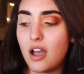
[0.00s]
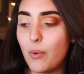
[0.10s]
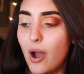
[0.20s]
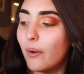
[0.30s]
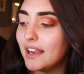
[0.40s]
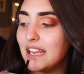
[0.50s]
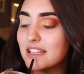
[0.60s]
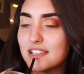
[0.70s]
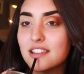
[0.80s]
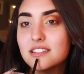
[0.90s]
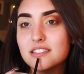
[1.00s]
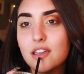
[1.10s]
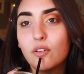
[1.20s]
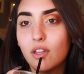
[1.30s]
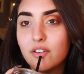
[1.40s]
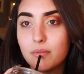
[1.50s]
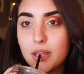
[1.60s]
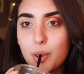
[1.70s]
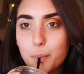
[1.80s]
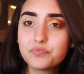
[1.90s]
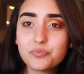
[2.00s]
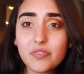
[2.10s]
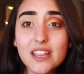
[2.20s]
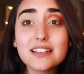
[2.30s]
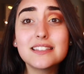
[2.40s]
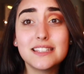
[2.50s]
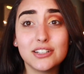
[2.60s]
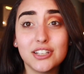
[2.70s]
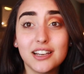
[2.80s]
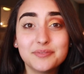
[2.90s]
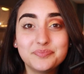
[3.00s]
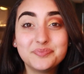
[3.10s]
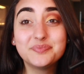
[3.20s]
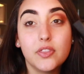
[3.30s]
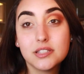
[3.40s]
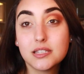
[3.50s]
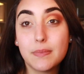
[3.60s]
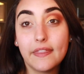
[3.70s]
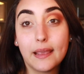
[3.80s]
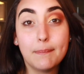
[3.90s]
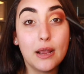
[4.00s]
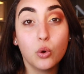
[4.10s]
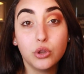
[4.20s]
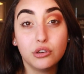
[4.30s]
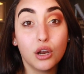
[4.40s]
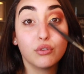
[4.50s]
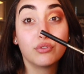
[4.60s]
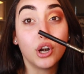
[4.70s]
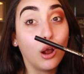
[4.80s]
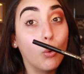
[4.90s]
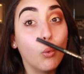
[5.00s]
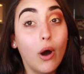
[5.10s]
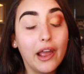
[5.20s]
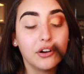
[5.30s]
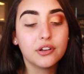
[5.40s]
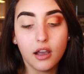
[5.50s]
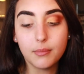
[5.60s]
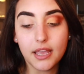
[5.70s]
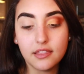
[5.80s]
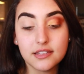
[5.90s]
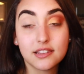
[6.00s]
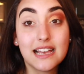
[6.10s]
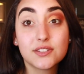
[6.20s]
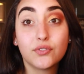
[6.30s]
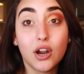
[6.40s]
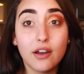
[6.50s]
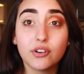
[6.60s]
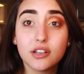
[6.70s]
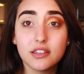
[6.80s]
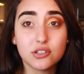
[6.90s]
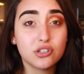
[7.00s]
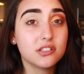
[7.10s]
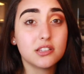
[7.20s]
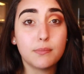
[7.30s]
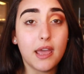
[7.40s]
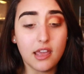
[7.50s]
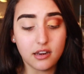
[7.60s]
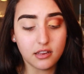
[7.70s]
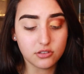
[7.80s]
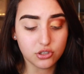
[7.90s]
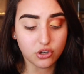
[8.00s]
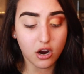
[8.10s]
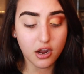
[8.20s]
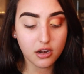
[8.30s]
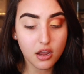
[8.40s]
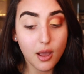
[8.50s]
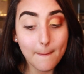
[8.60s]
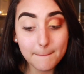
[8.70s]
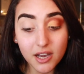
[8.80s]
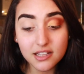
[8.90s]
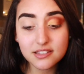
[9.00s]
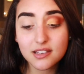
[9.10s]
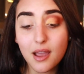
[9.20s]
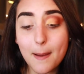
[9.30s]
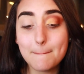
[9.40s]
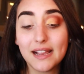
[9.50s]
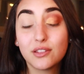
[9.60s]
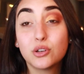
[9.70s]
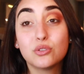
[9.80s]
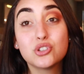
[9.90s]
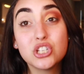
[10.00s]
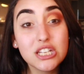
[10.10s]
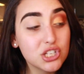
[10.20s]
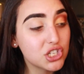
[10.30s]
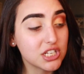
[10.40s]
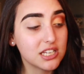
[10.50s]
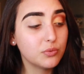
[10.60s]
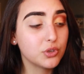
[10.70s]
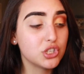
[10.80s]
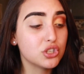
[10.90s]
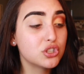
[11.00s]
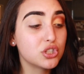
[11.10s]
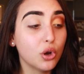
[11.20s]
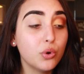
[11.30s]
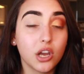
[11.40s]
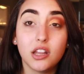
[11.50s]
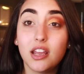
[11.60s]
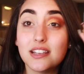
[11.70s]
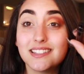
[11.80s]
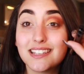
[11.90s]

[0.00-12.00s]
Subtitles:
Wow, I can't say this to save the life of me. Stilia. But this has been like my holy grail for a while, and this lasts forever, and this is just the pen and to draw on. But my little cheat sheet, which is so good, is